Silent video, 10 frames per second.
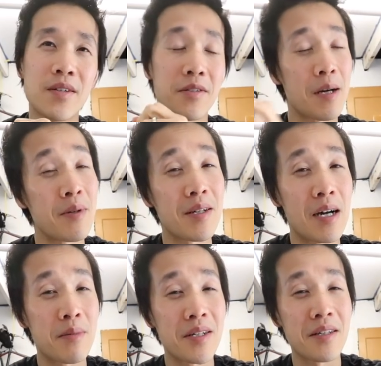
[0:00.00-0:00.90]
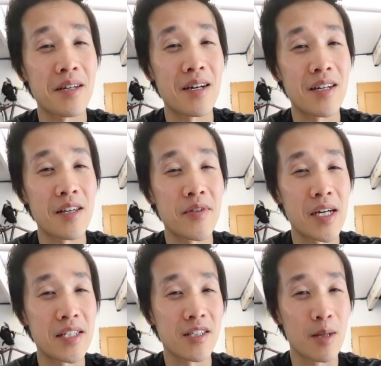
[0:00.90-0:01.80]
So I'm gonna give you
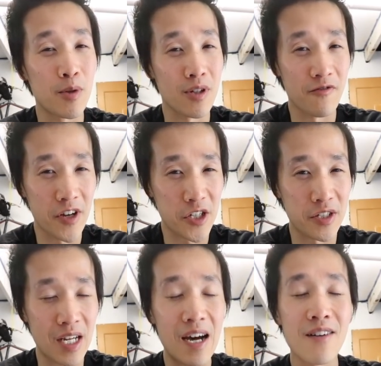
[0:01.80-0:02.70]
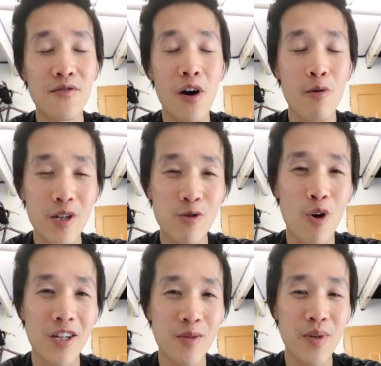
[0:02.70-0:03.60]
guys a couple of confessions. I have always
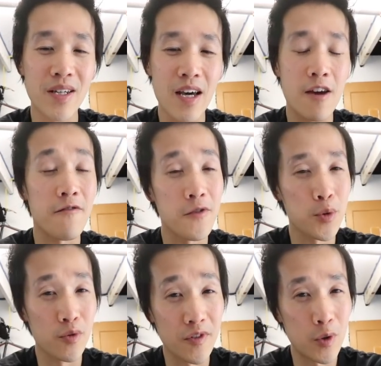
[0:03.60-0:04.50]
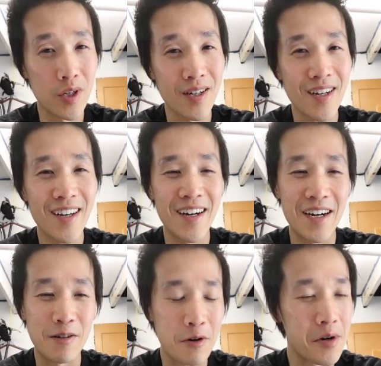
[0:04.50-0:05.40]
wanted to be a food reviewer.
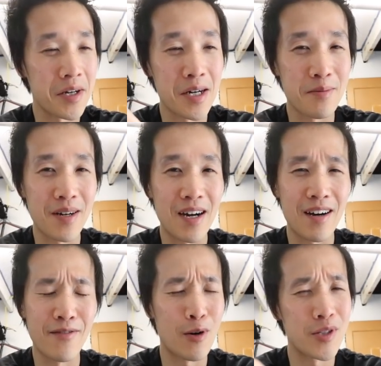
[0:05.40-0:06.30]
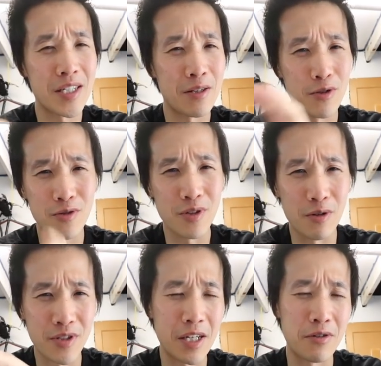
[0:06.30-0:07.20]
Growing up, I've always seen those, you
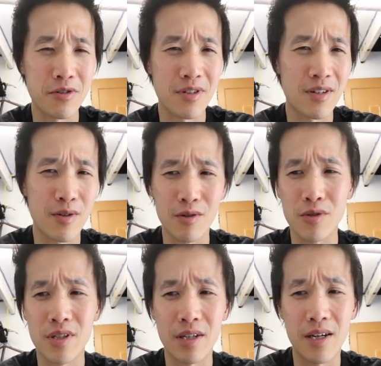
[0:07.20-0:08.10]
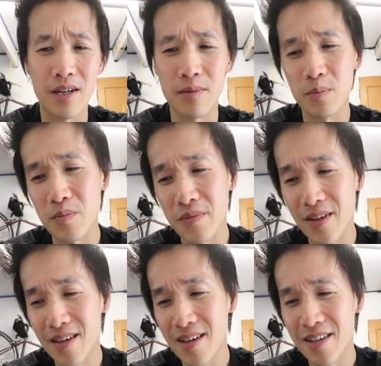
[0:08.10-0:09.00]
know, stickers or those
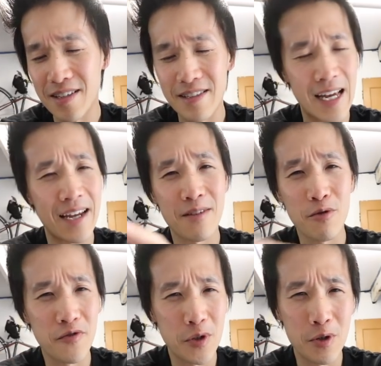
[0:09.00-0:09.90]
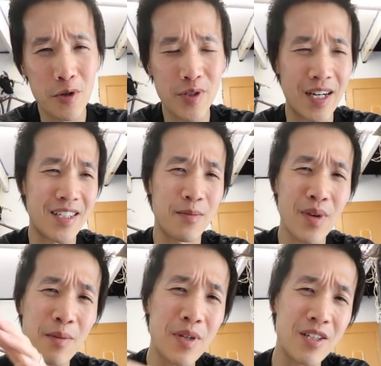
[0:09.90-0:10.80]
Zagat reviews, and I said,
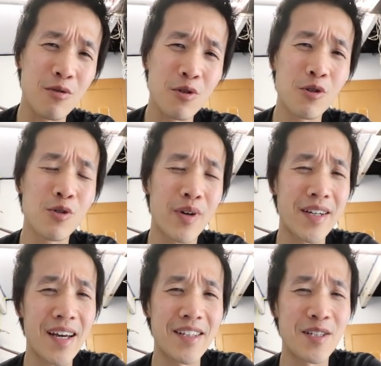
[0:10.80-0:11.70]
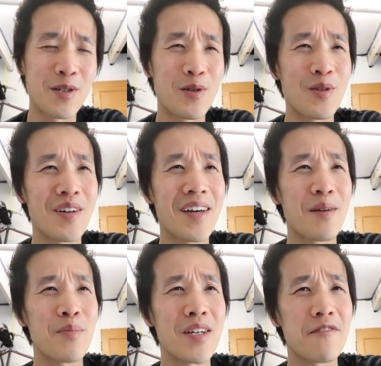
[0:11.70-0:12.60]
man, it'd be so cool one day to
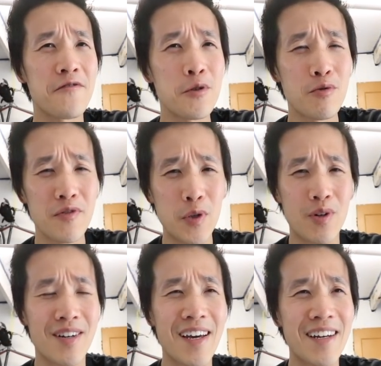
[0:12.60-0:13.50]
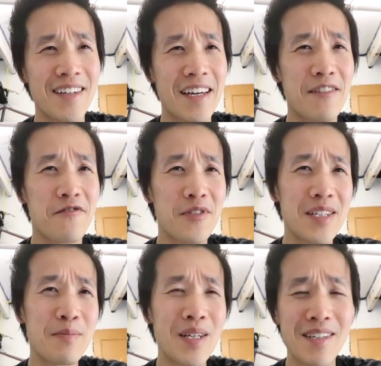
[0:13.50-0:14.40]
be a food reviewer and get
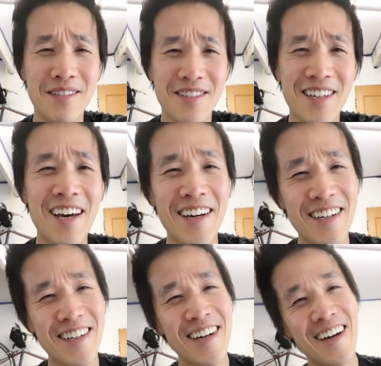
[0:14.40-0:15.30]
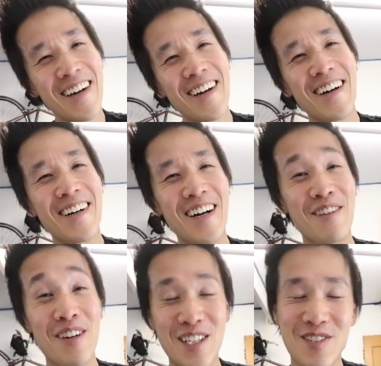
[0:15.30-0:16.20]
free meals
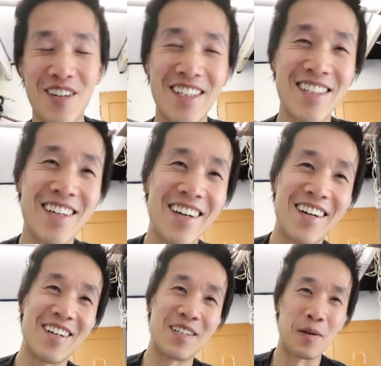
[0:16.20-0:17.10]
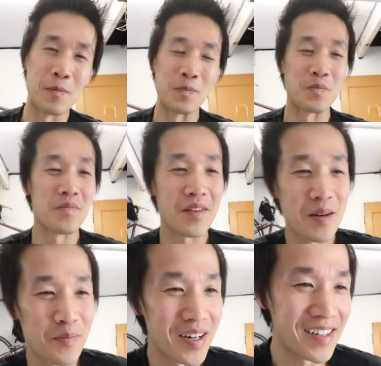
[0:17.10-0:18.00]
at restaurants.
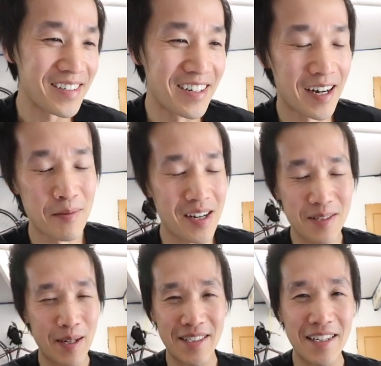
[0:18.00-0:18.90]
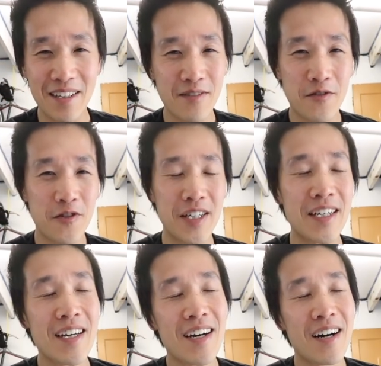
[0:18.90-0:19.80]
But, you know, I'm not expecting anything
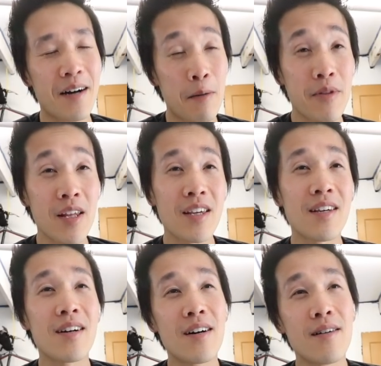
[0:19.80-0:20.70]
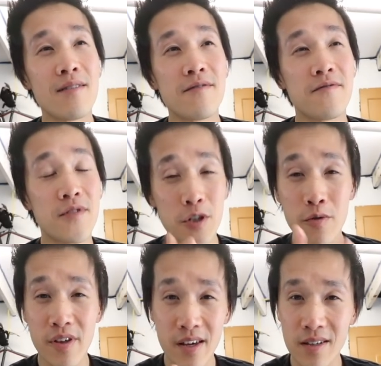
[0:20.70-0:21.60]
free. I'm thinking of
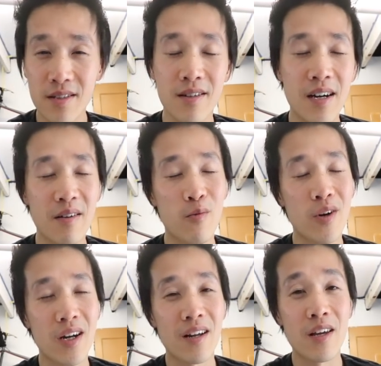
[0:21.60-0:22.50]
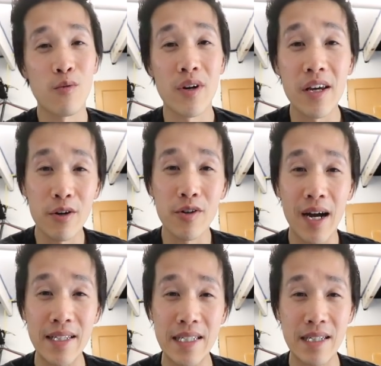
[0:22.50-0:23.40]
2 things. So I want to hear your
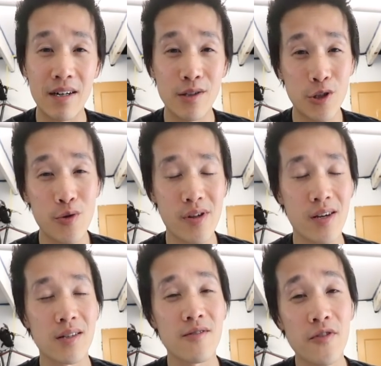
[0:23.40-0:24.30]
idea on 2 things.